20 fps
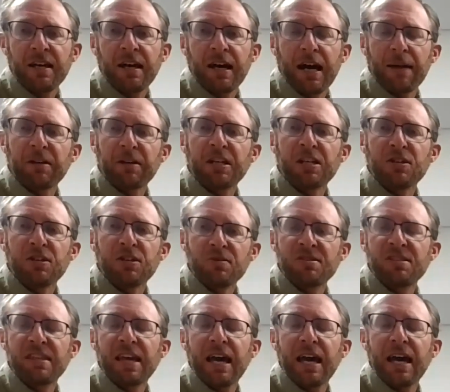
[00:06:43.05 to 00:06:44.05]
I'm going to
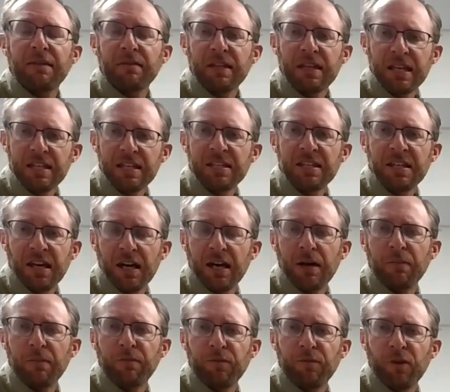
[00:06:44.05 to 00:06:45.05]
use that
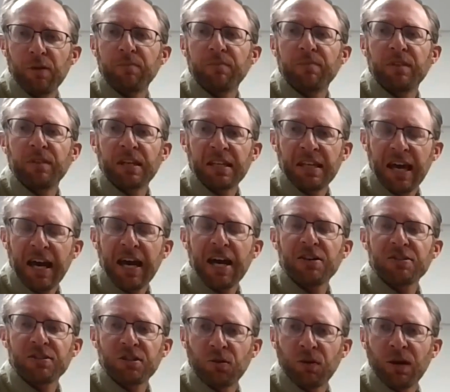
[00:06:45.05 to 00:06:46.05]
income from the
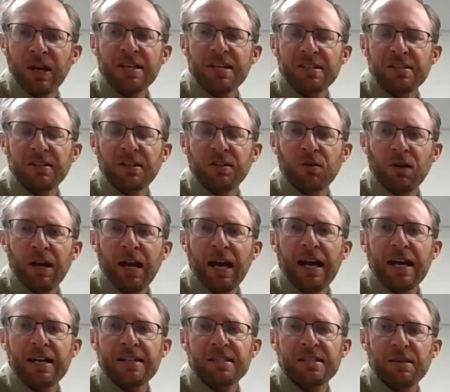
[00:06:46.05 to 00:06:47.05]
cows grazing the
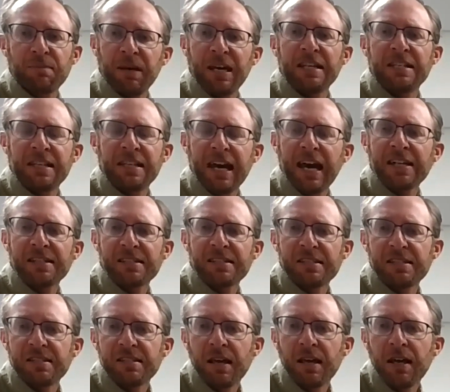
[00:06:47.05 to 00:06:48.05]
grass to pay
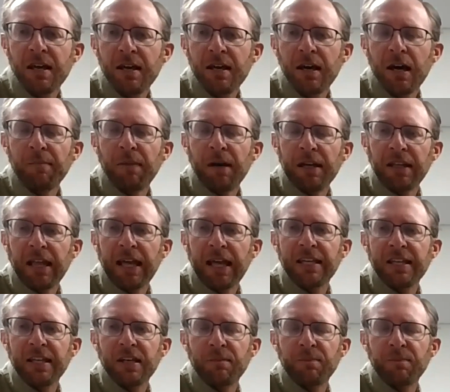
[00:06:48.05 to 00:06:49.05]
taxes on my
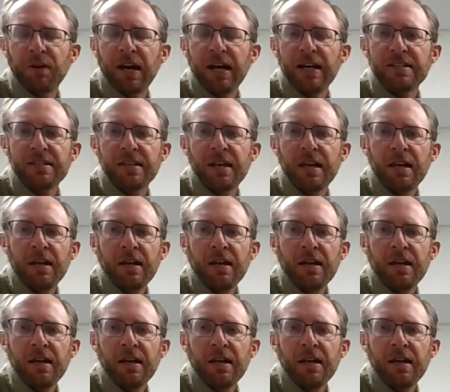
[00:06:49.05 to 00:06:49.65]
land enterprise.